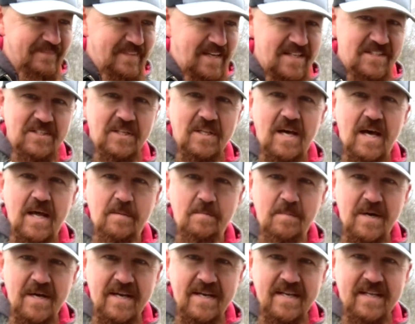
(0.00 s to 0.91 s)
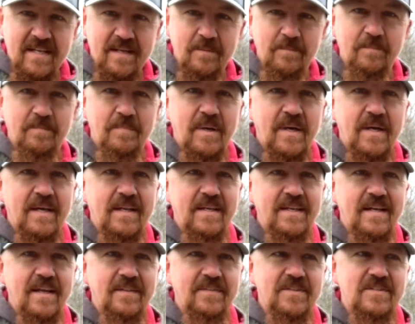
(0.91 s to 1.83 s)
That's a lot of money, but
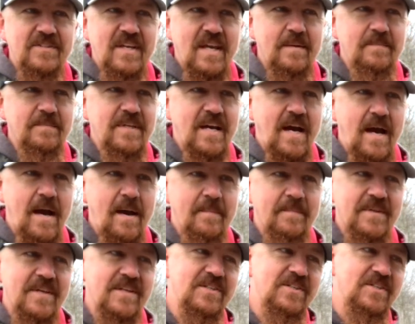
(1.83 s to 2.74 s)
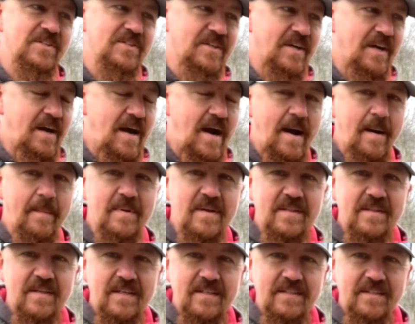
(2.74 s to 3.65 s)
at the same time this is a
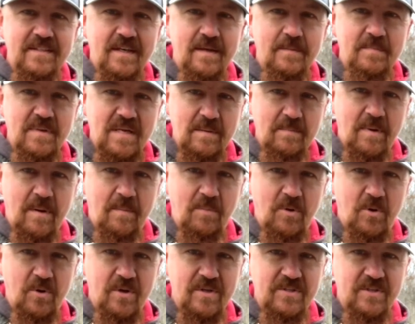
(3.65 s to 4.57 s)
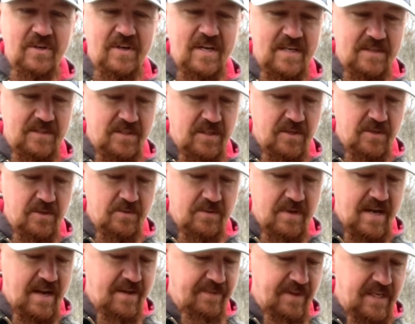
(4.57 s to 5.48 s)
hobby that me and my boys are
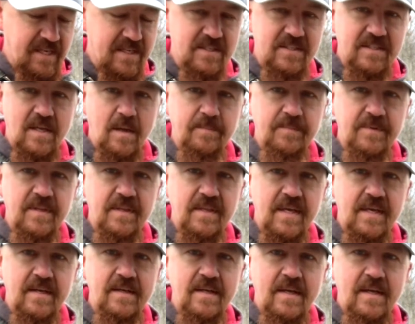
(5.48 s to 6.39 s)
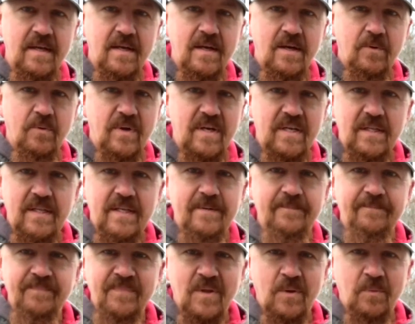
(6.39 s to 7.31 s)
into, and I think it's something that really
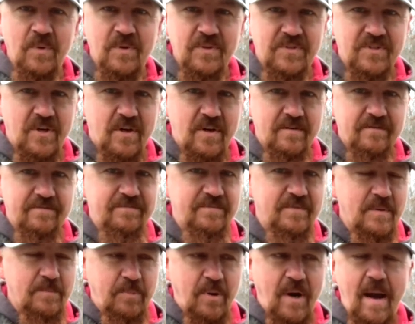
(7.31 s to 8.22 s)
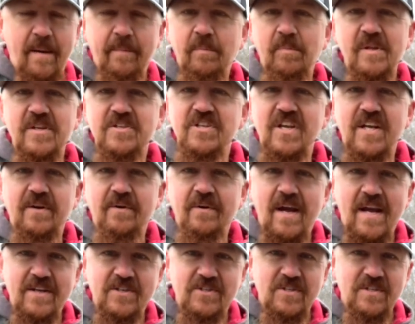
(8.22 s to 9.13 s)
will serve probably
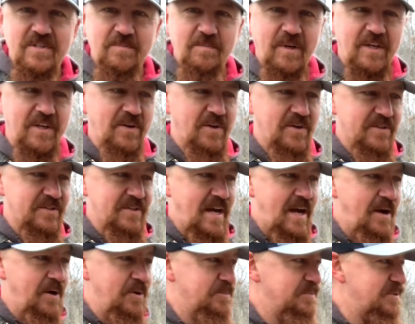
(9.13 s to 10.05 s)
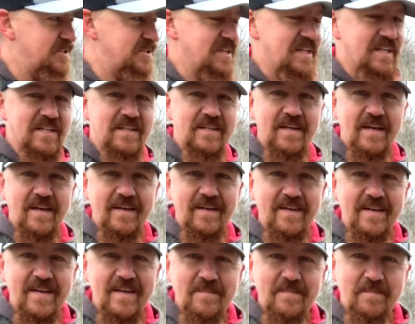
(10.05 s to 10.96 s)
generations, because I hope to see
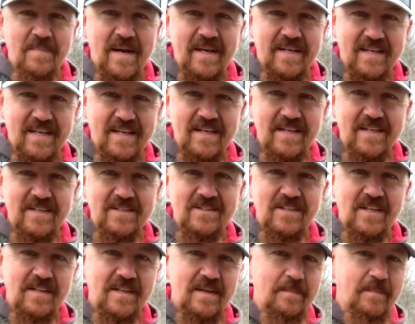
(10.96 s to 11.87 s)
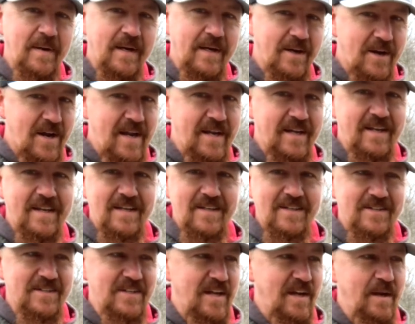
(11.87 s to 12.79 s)
my kids and then my
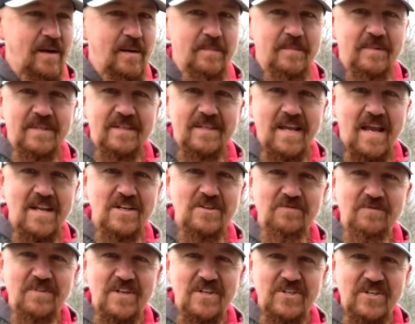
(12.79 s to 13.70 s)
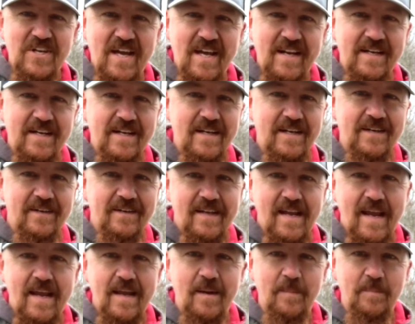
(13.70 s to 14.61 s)
grandkids come and catch fish out of here and
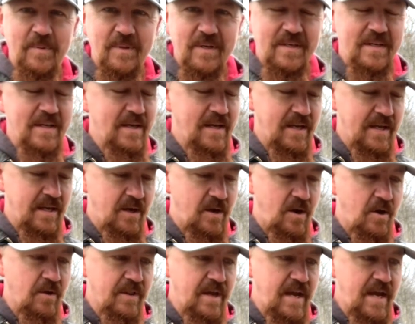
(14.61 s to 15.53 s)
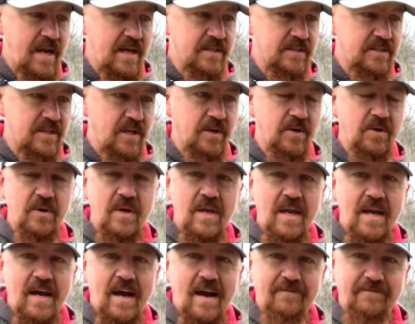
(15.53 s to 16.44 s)
camp and all that. So
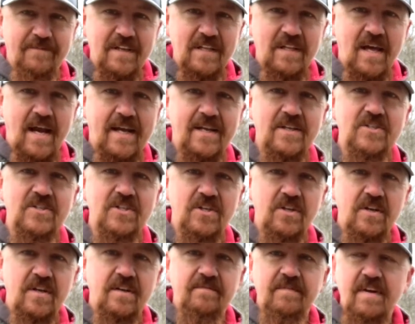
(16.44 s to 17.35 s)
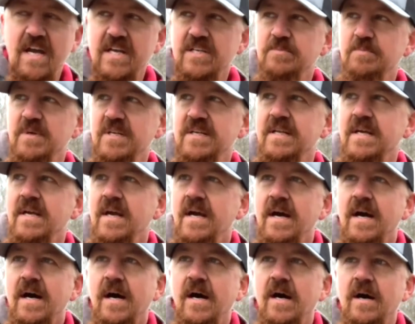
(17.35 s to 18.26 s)
I feel like it's a good investment.
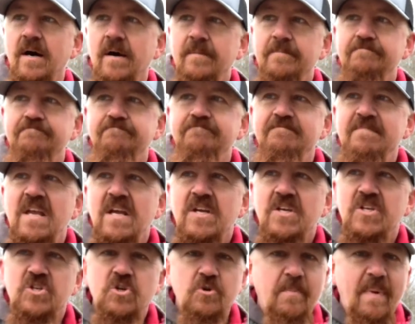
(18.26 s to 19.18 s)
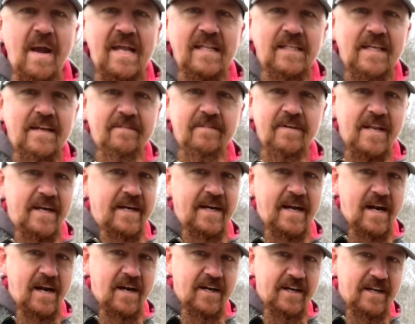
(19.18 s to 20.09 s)
You may live in an
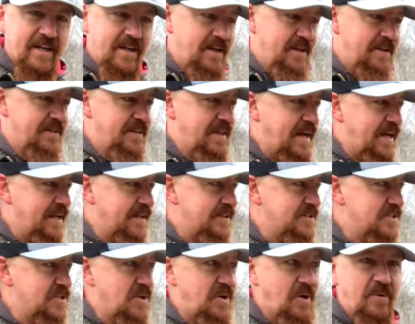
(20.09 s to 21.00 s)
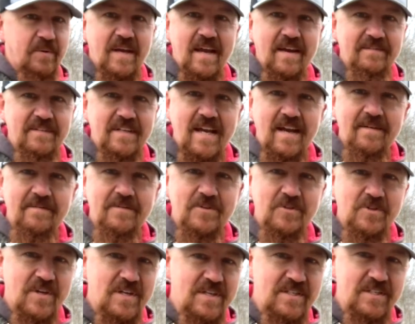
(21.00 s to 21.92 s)
area that you don't have to have the
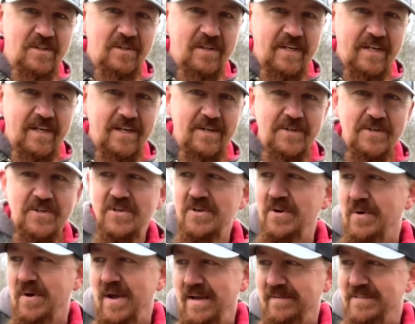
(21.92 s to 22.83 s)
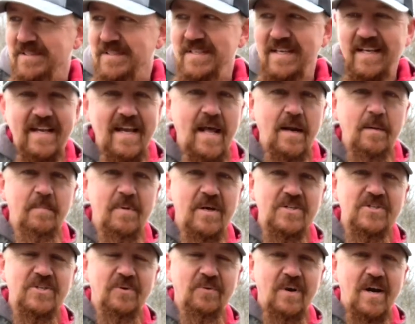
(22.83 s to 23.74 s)
trees cleared, or you don't have to dig out a
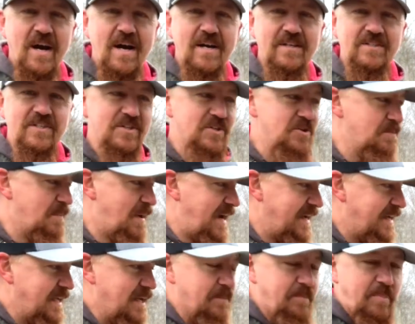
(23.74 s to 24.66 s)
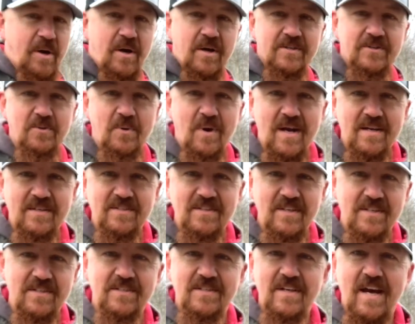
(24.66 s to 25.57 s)
bunch of rocks, and you might get a pond twice
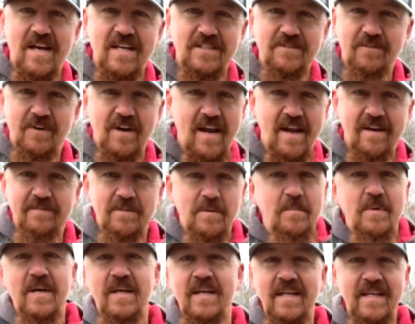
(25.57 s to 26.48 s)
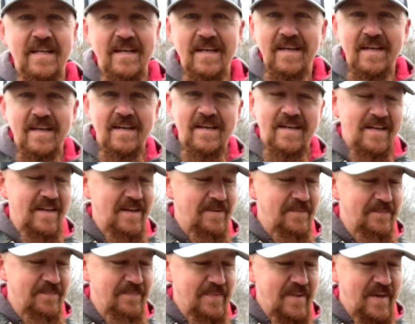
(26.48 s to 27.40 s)
this size for half the money.
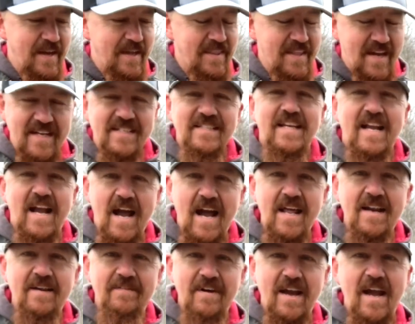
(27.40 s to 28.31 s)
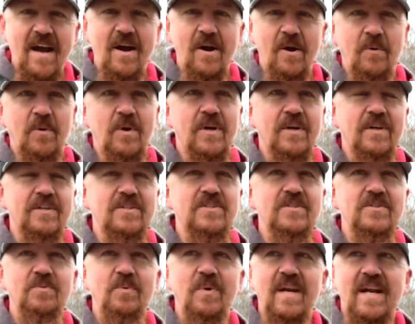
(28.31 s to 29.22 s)
And that's kind of how it
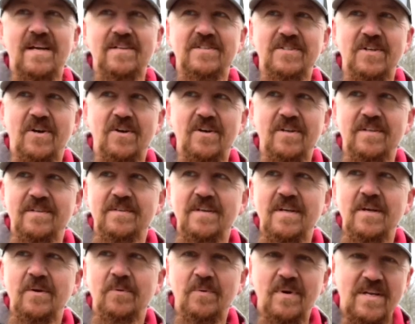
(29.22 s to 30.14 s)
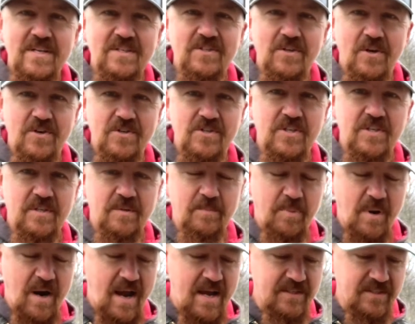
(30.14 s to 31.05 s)
works. When I started researching the
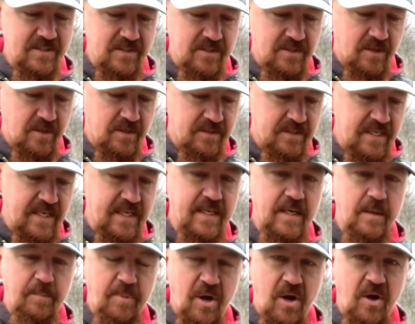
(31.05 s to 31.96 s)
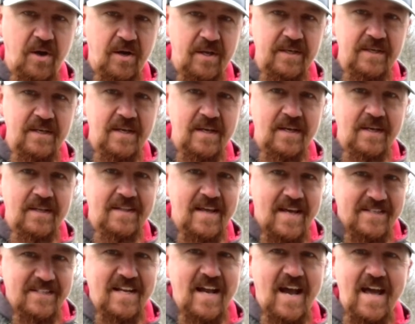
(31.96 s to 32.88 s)
prices on digging a pond,
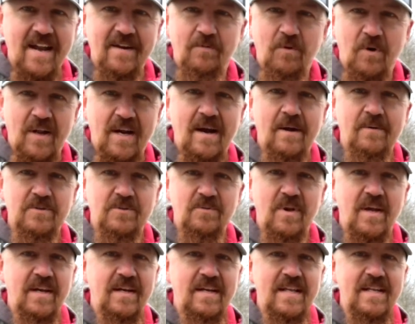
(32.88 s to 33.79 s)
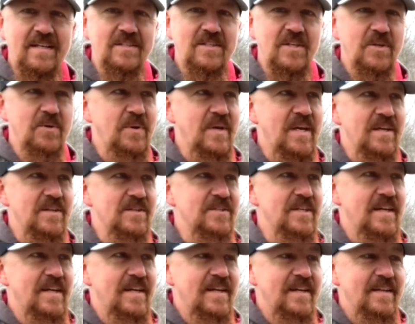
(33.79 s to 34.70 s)
that's kind of what I was running into,
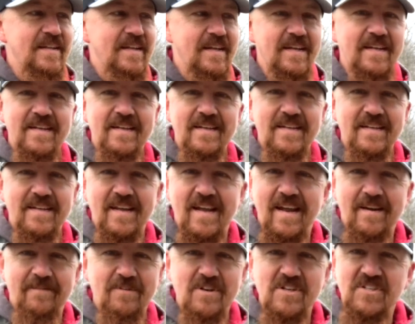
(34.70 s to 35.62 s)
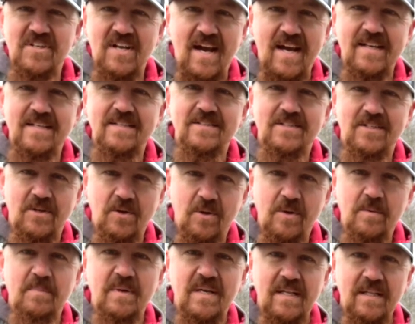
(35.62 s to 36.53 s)
is every site's
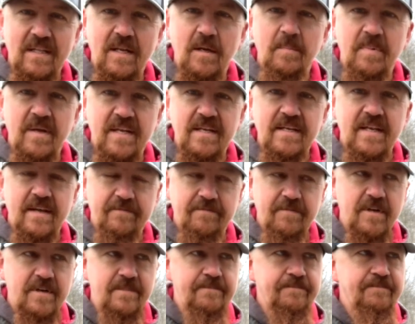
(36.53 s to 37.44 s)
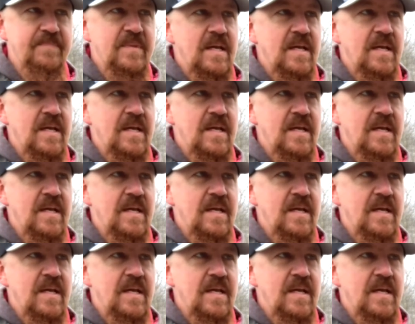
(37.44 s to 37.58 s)
going to be a little bit different.